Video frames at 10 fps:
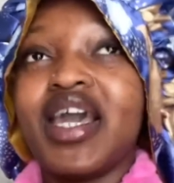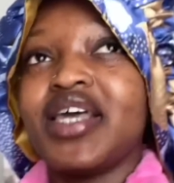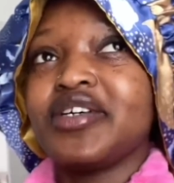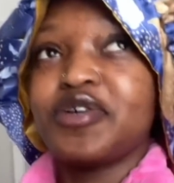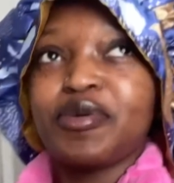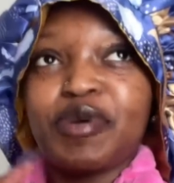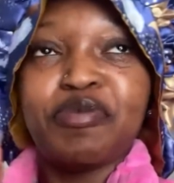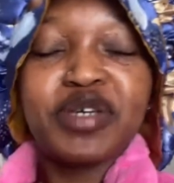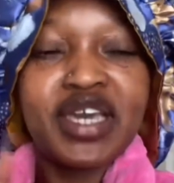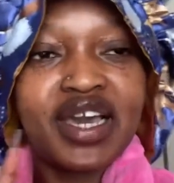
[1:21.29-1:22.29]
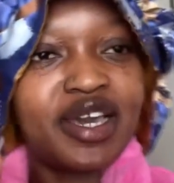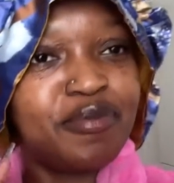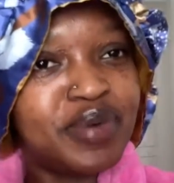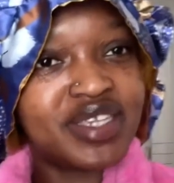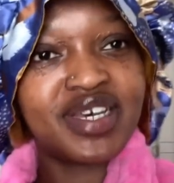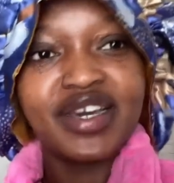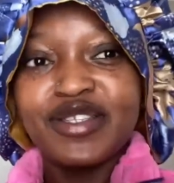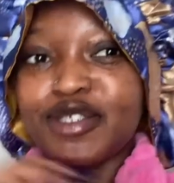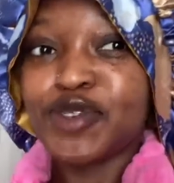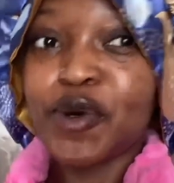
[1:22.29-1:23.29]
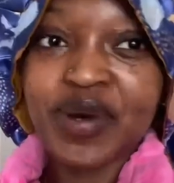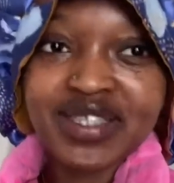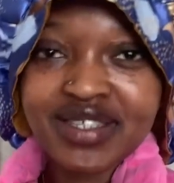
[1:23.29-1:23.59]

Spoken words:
and they're gonna be bigger and better and so much